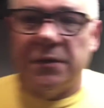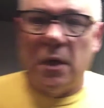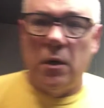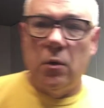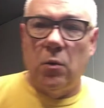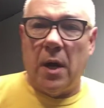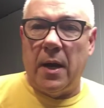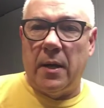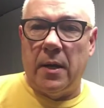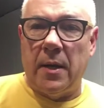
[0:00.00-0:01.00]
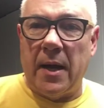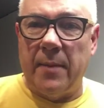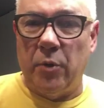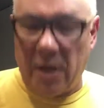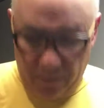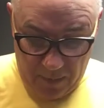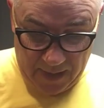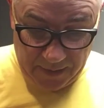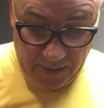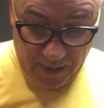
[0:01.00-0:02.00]
So I bought
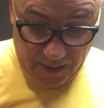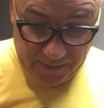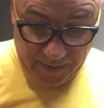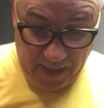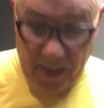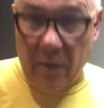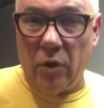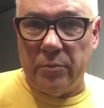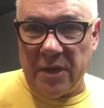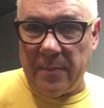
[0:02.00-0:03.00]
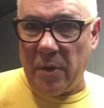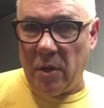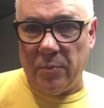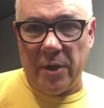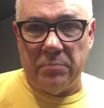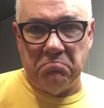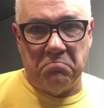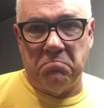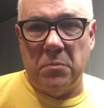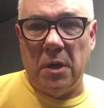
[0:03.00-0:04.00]
my Tnuts at Home Depot, but
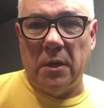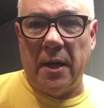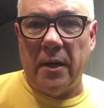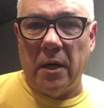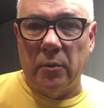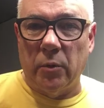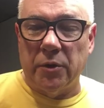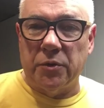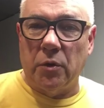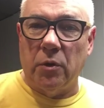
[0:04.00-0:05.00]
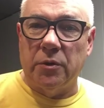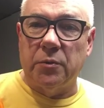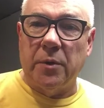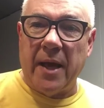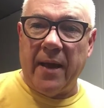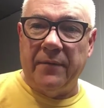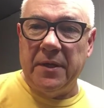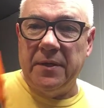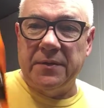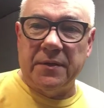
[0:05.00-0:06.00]
a lot of hardware stores would have
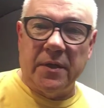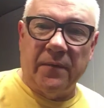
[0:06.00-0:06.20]
these.